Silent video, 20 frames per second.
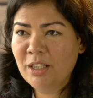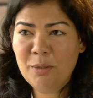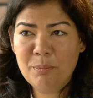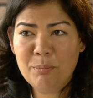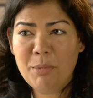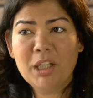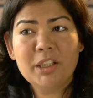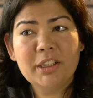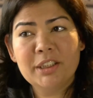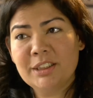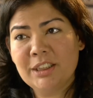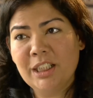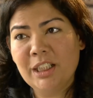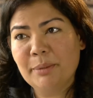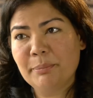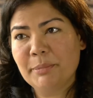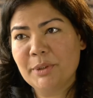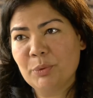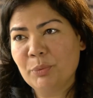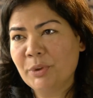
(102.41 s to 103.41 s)
market
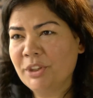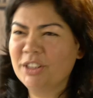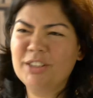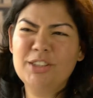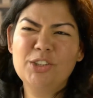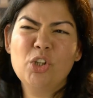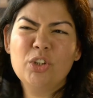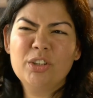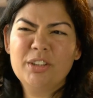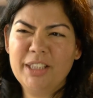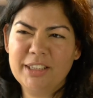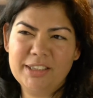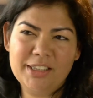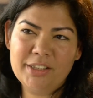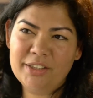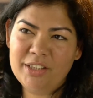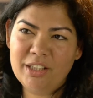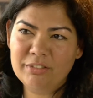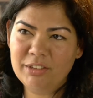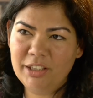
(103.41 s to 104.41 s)
times, which is not
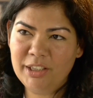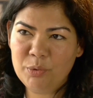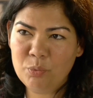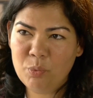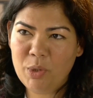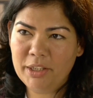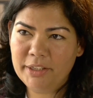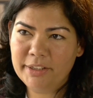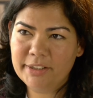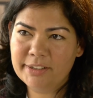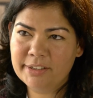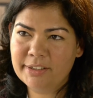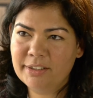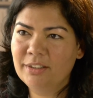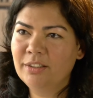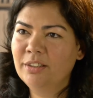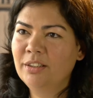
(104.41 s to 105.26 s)
necessarily wise.